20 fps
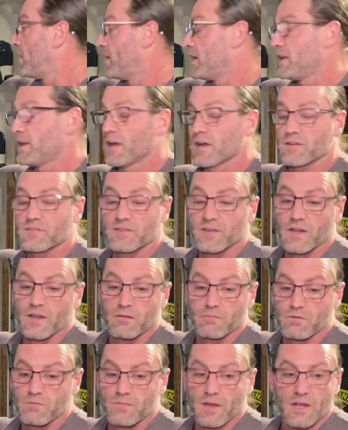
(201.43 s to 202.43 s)
And like I said,
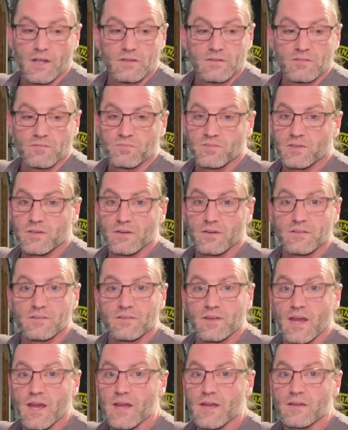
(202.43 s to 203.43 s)
I've been making some serious
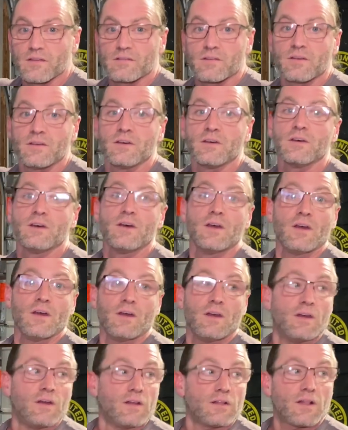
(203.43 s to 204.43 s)
gains
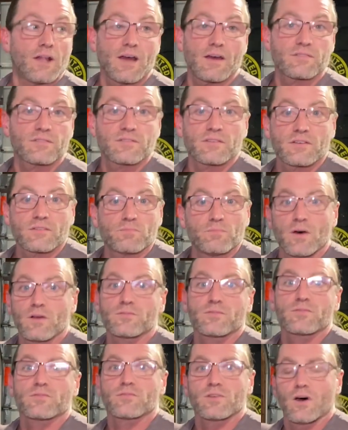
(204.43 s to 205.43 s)
last six
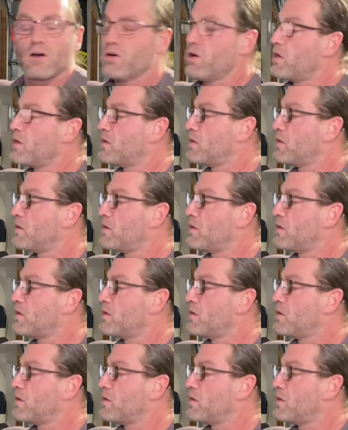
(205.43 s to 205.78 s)
months or so.